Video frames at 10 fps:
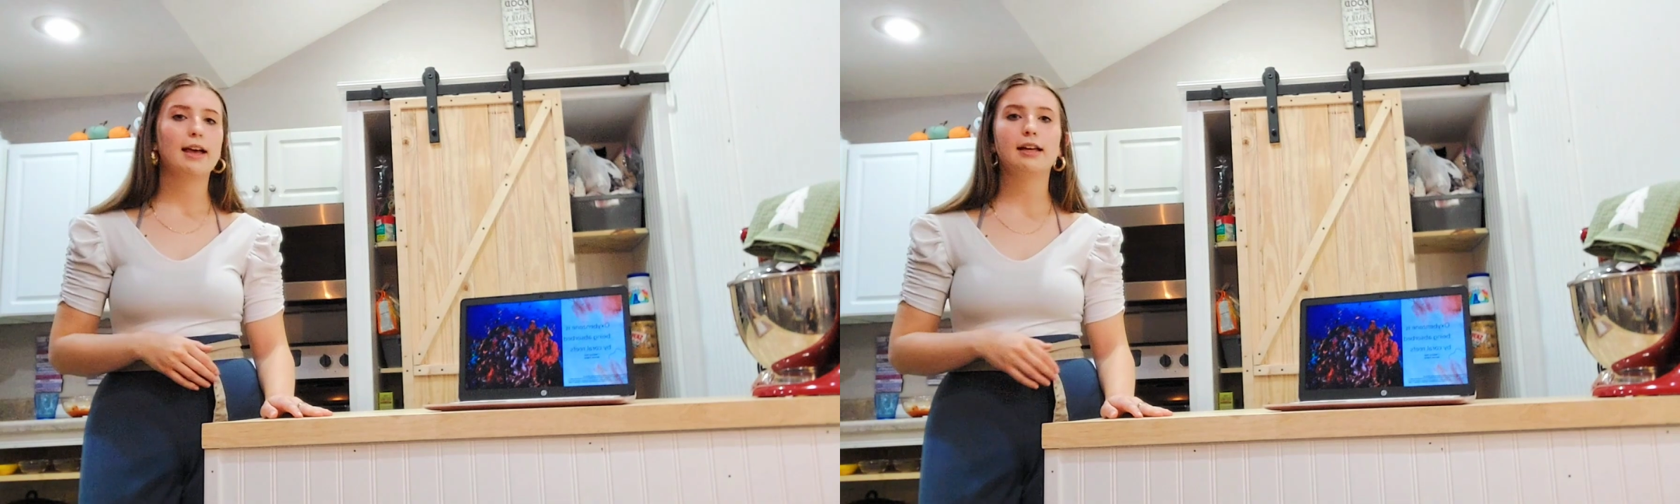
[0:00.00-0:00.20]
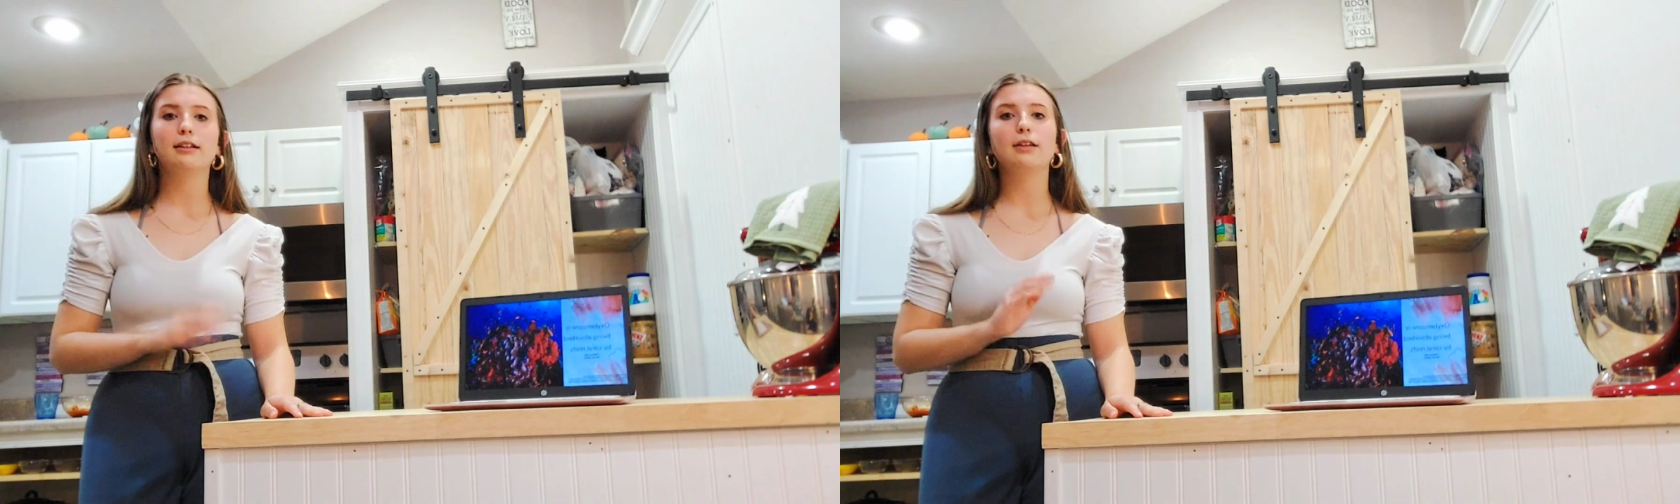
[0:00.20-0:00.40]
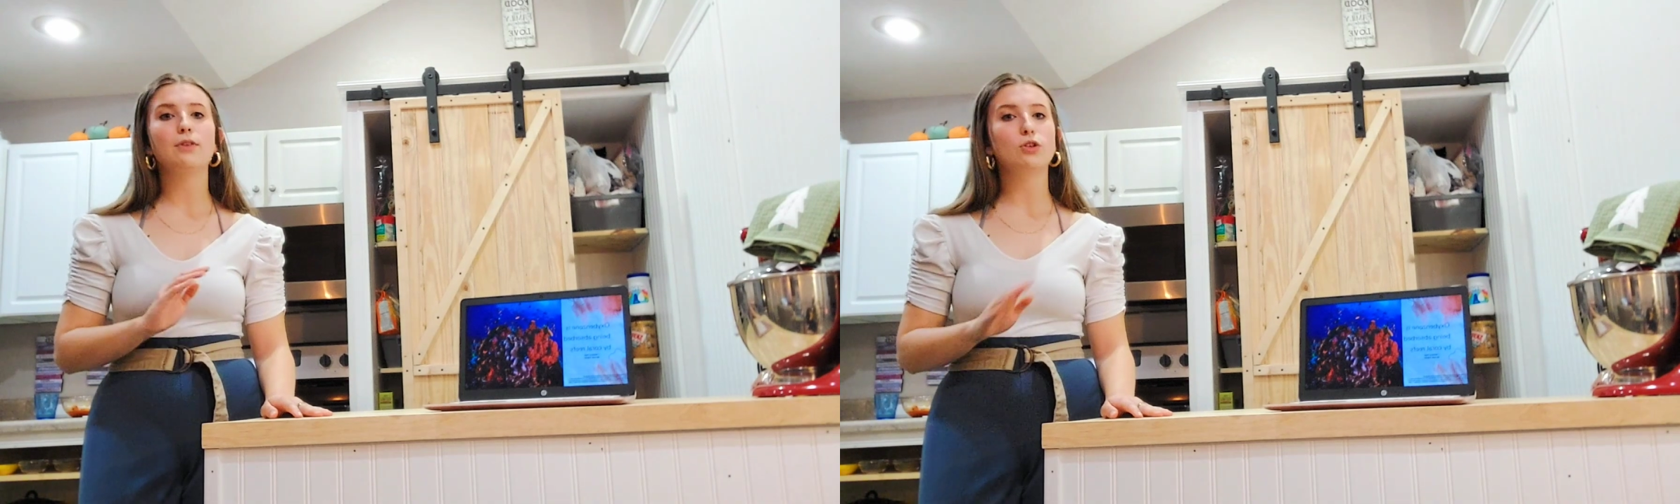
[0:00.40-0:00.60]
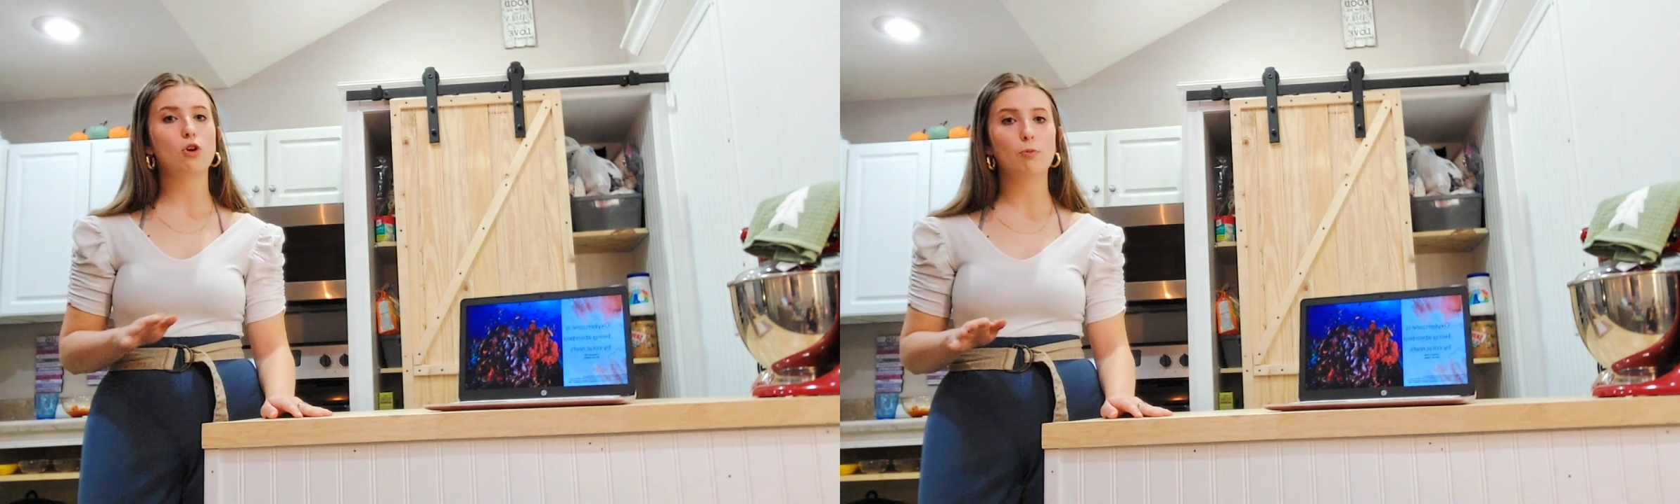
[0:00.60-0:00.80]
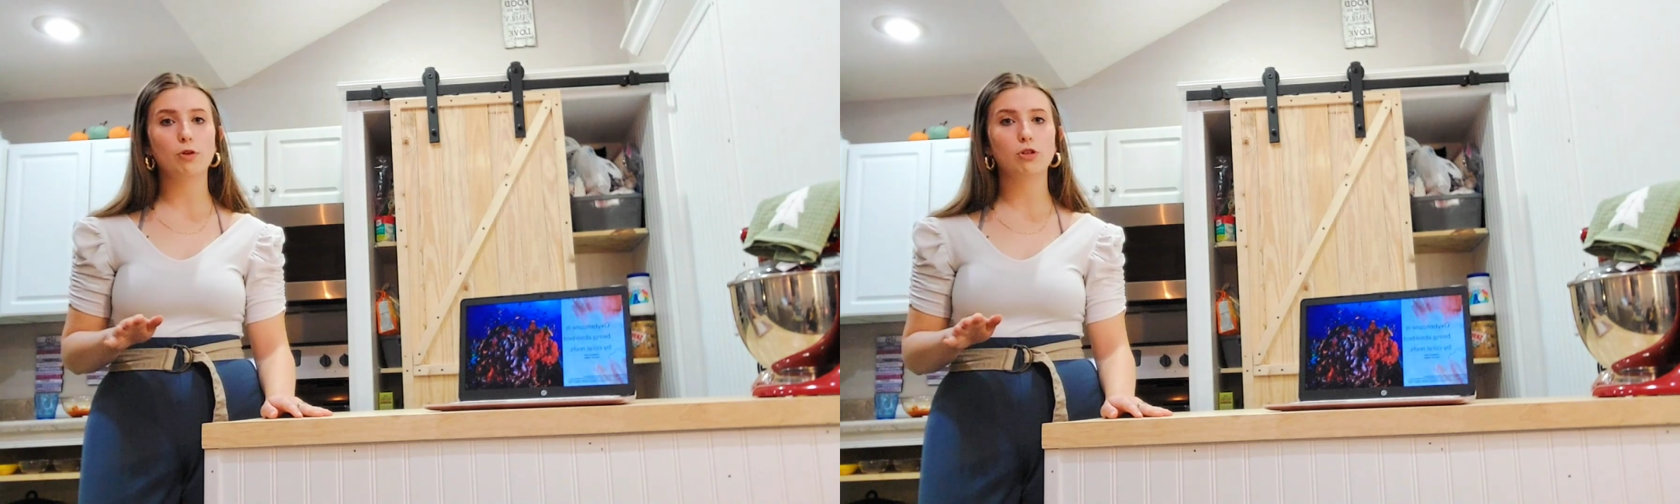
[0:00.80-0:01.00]
and leaving
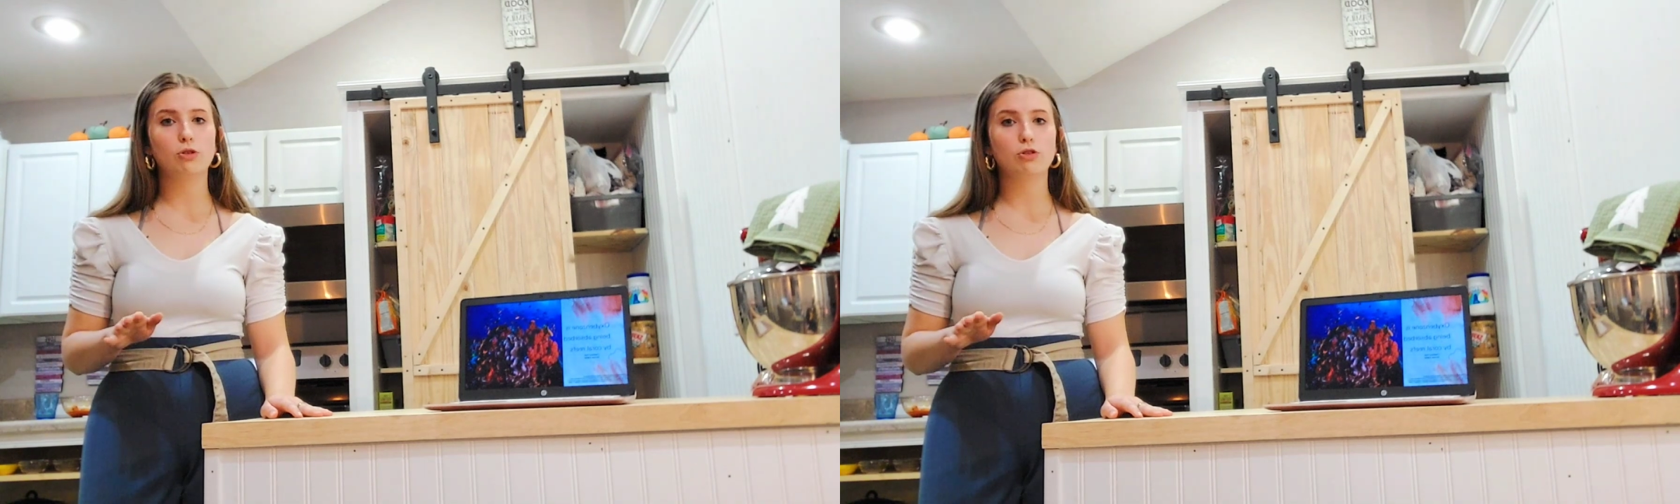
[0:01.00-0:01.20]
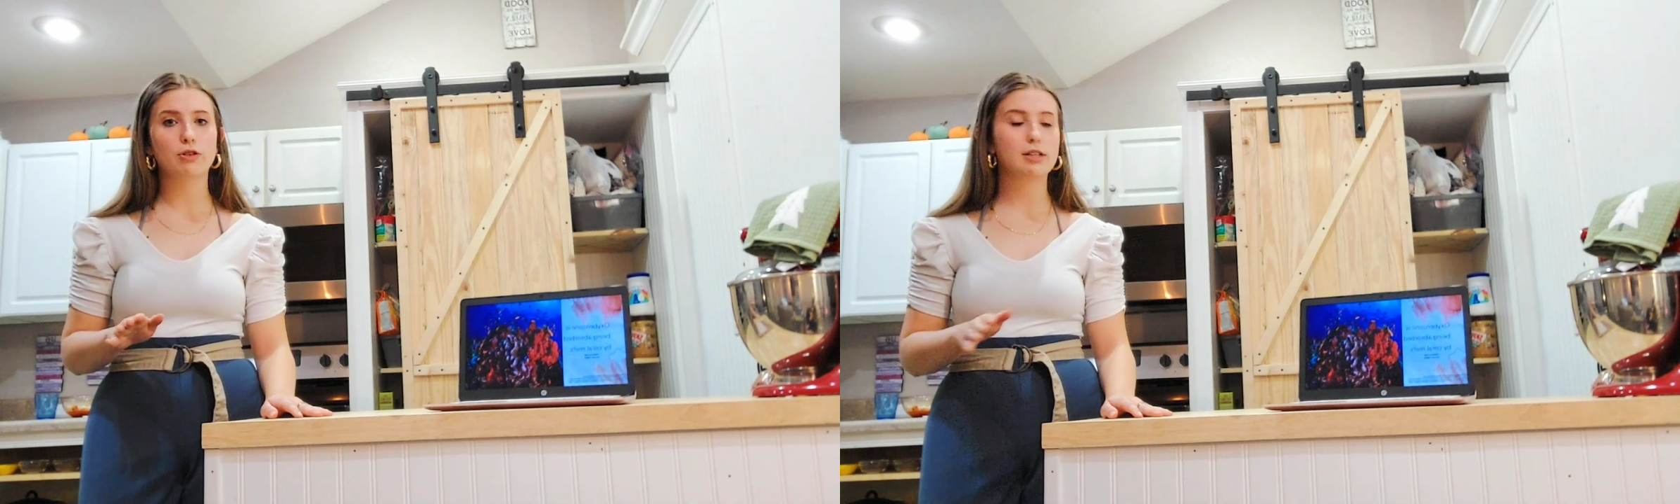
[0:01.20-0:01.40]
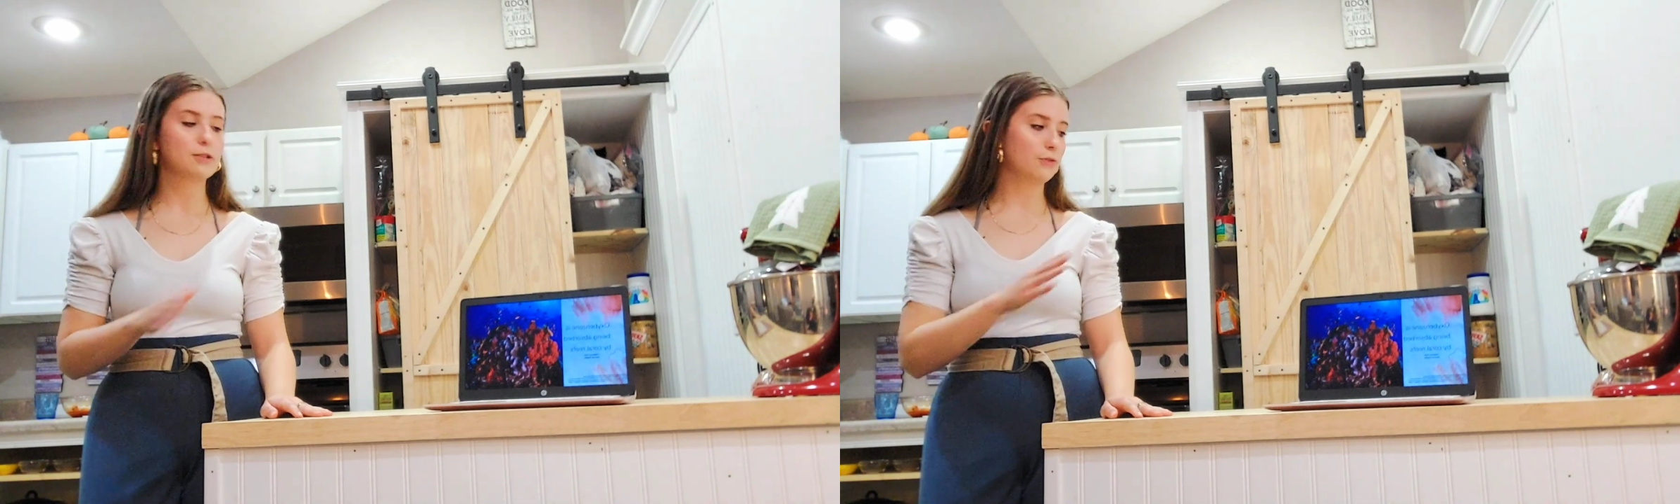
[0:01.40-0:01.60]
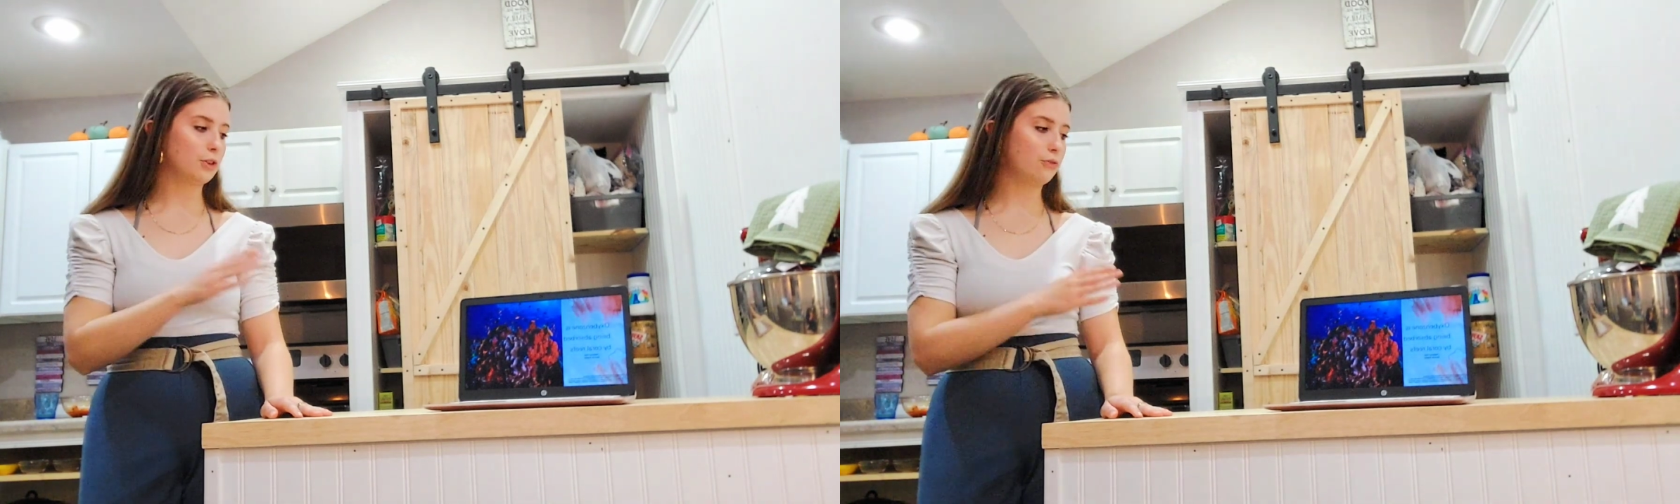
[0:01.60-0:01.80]
no more nutrients for